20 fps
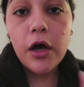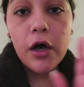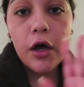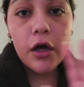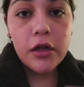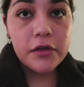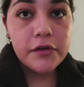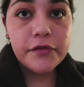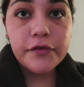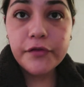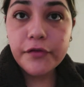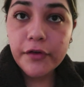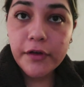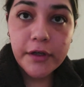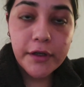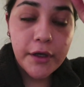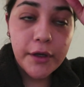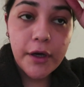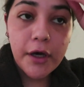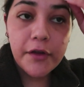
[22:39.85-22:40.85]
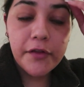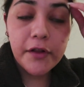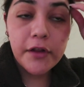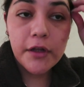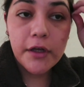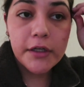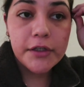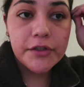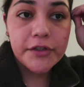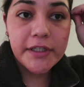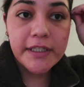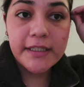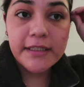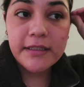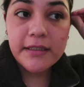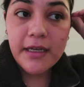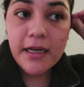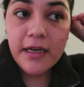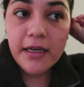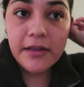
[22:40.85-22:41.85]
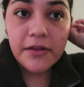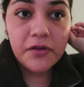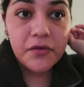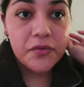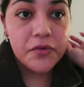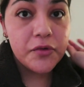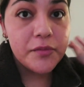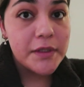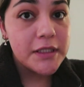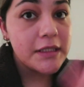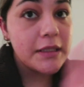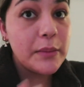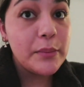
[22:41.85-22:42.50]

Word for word: All of the laundry is done, the room is